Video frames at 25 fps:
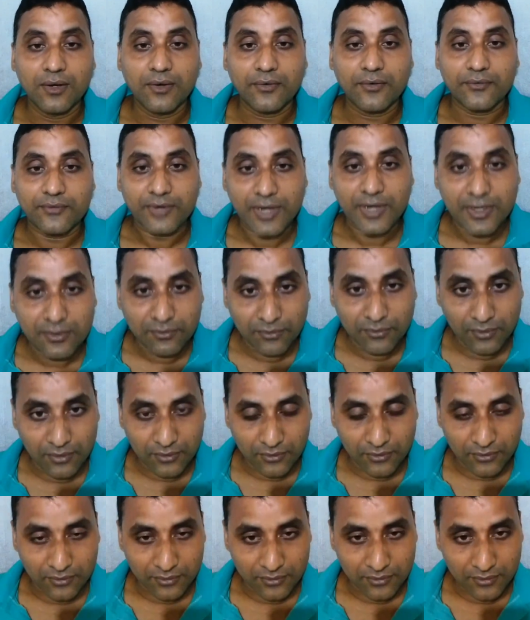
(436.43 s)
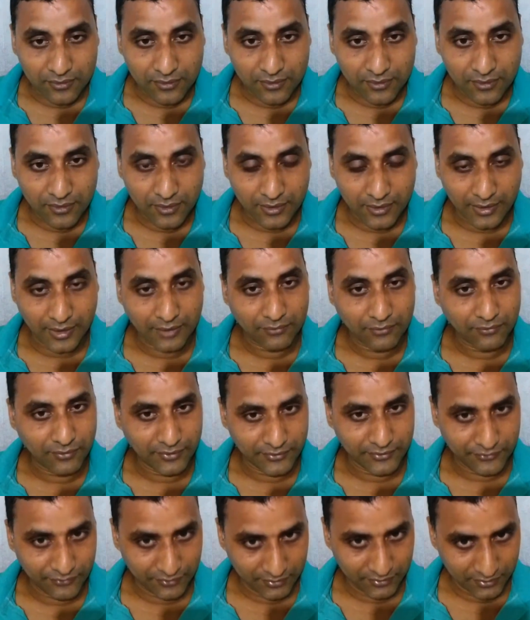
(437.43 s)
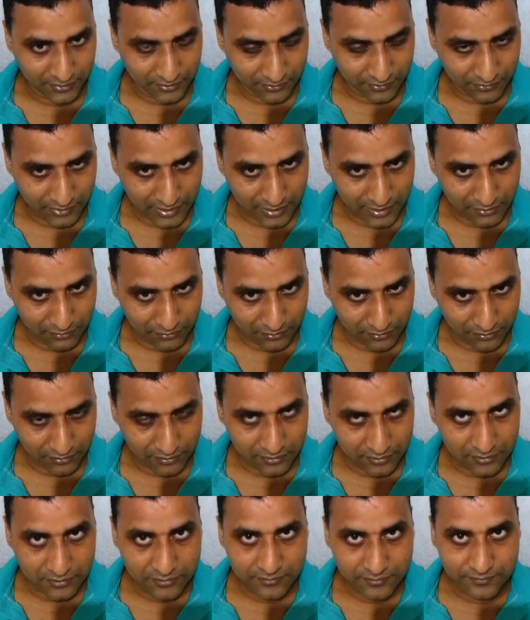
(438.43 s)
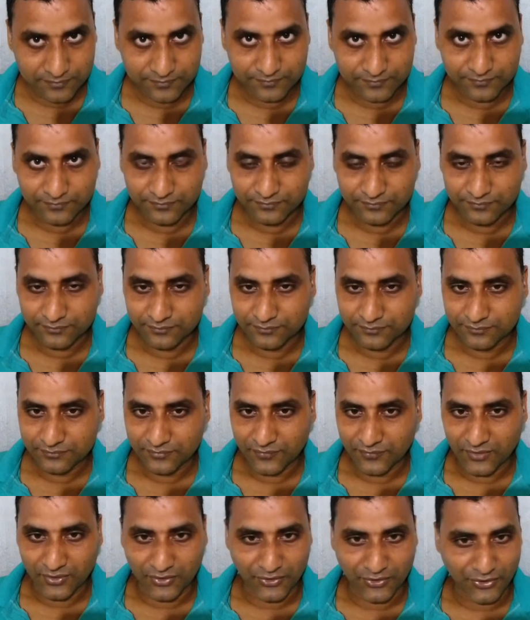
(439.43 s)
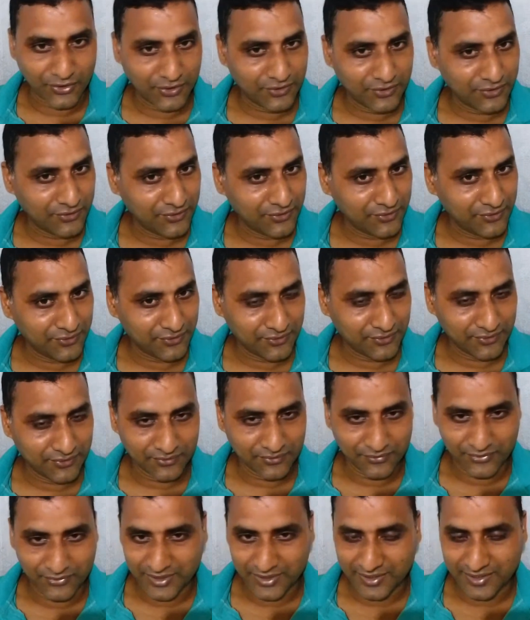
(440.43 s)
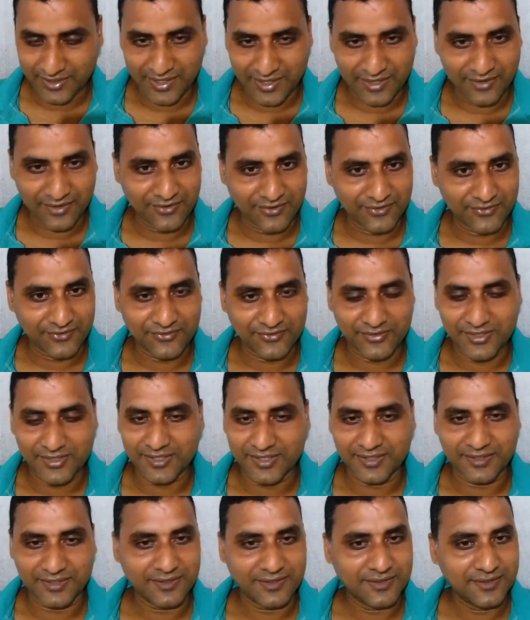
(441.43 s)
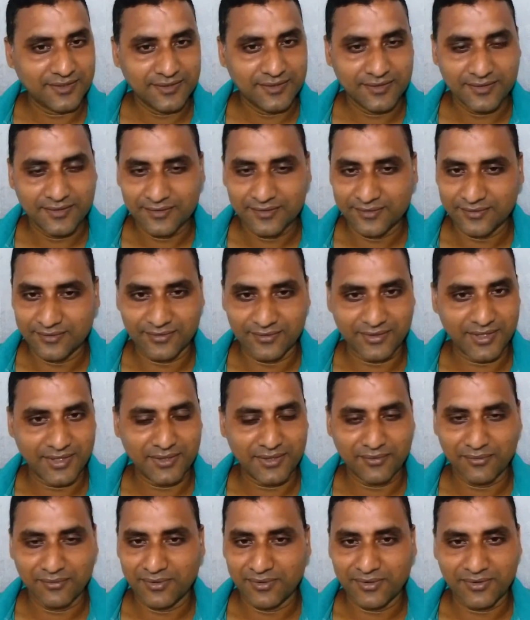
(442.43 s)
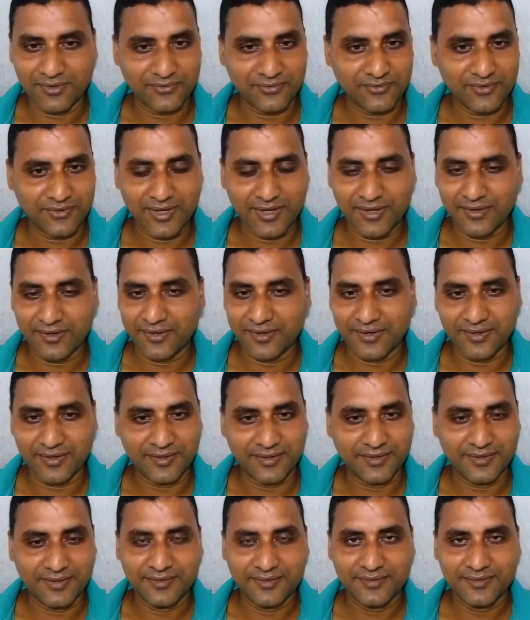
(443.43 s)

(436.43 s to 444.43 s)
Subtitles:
rainwater. Can we drink rainwater? No, we cannot drink rainwater directly